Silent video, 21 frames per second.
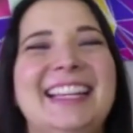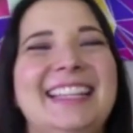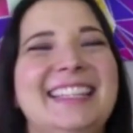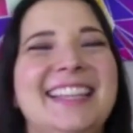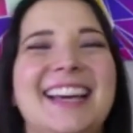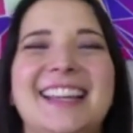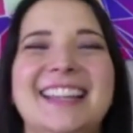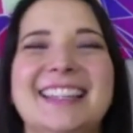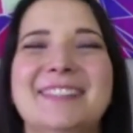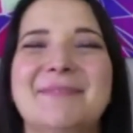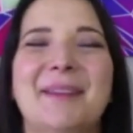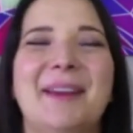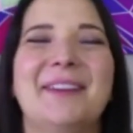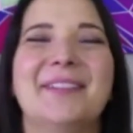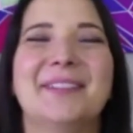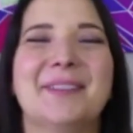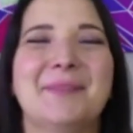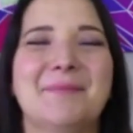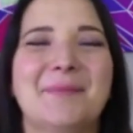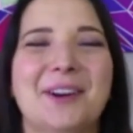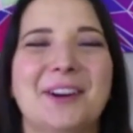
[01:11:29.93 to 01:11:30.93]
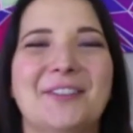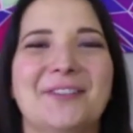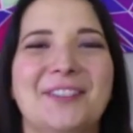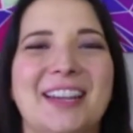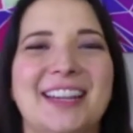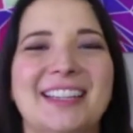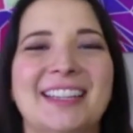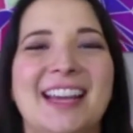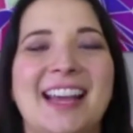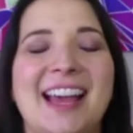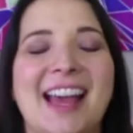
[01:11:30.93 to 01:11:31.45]
Done is better than
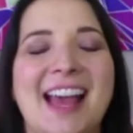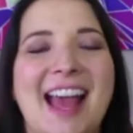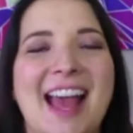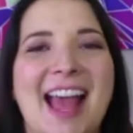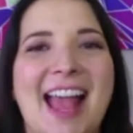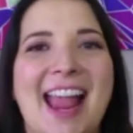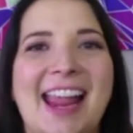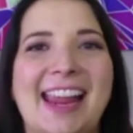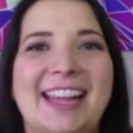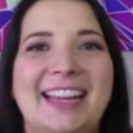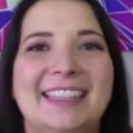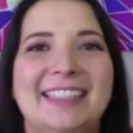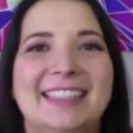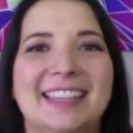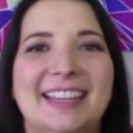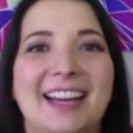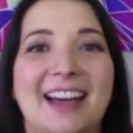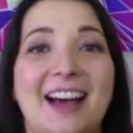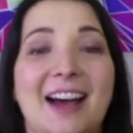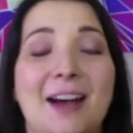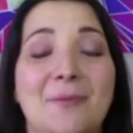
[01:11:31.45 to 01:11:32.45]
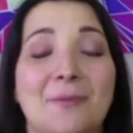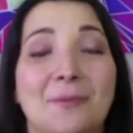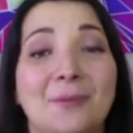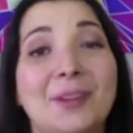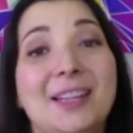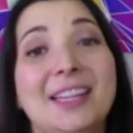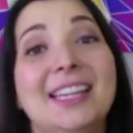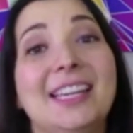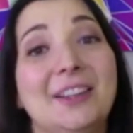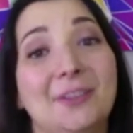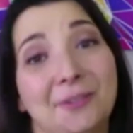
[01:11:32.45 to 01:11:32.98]
perfect. And um,
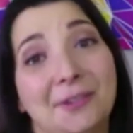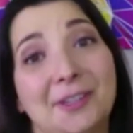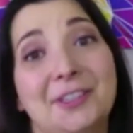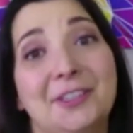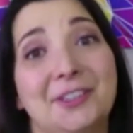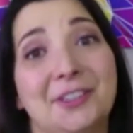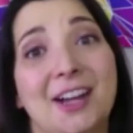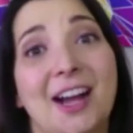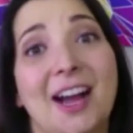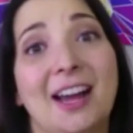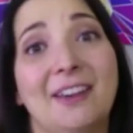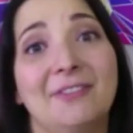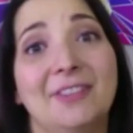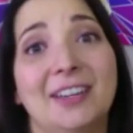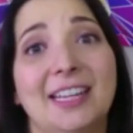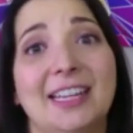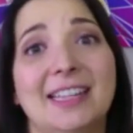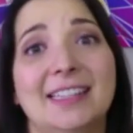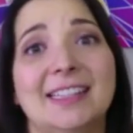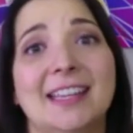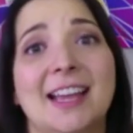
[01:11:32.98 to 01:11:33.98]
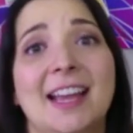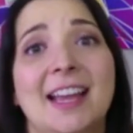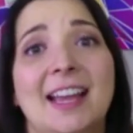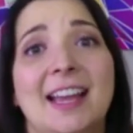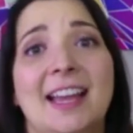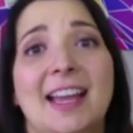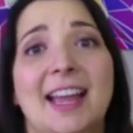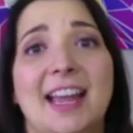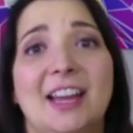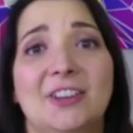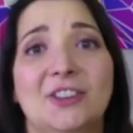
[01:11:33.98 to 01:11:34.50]
really increase your confidence
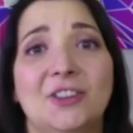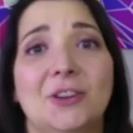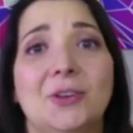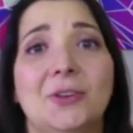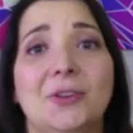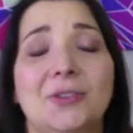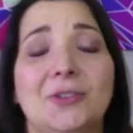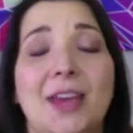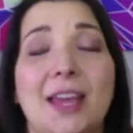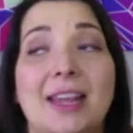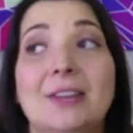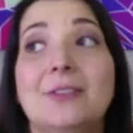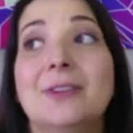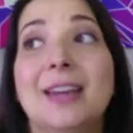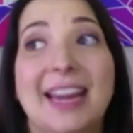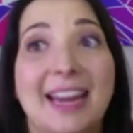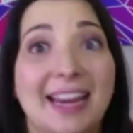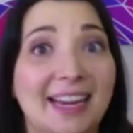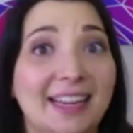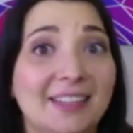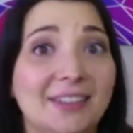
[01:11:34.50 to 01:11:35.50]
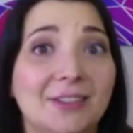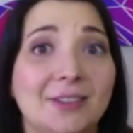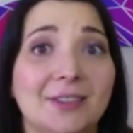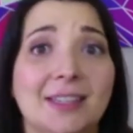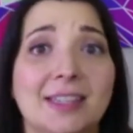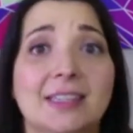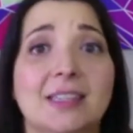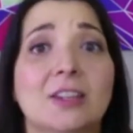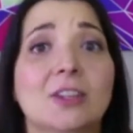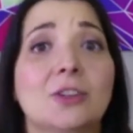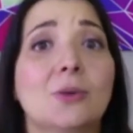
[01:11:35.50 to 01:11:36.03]
and show you that you can do
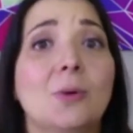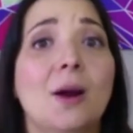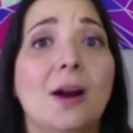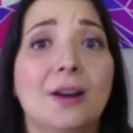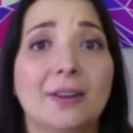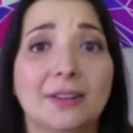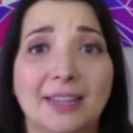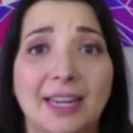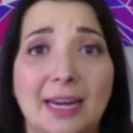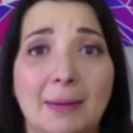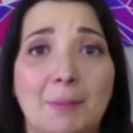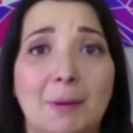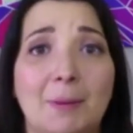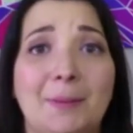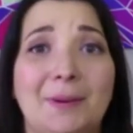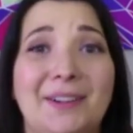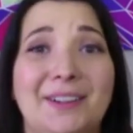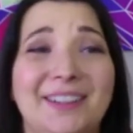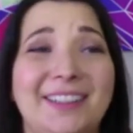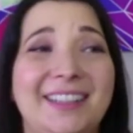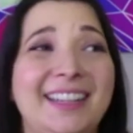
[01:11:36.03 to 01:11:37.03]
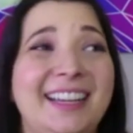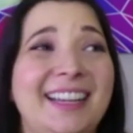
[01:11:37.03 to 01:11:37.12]
this. You are capable.